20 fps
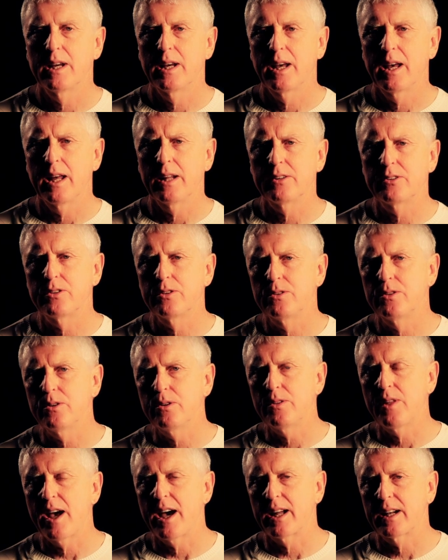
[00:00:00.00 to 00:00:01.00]
And to
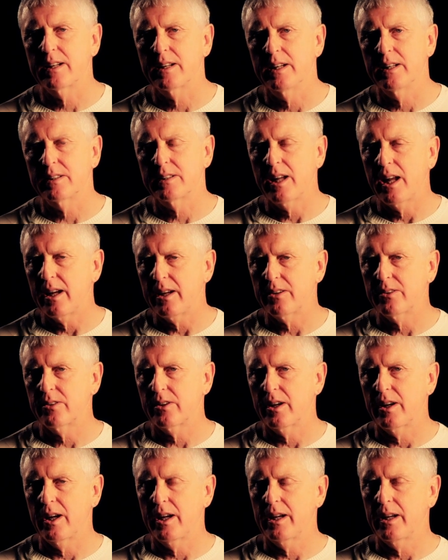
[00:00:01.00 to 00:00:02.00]
do that, it takes
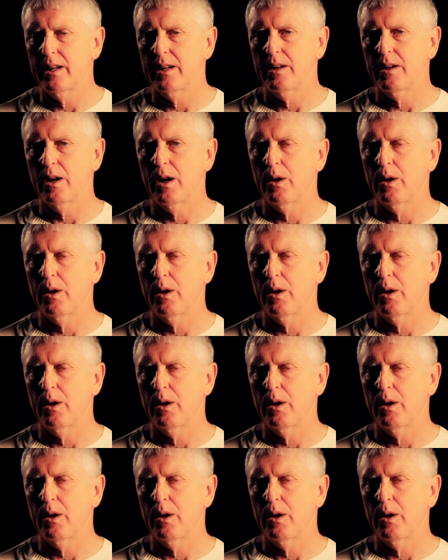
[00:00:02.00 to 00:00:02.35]
a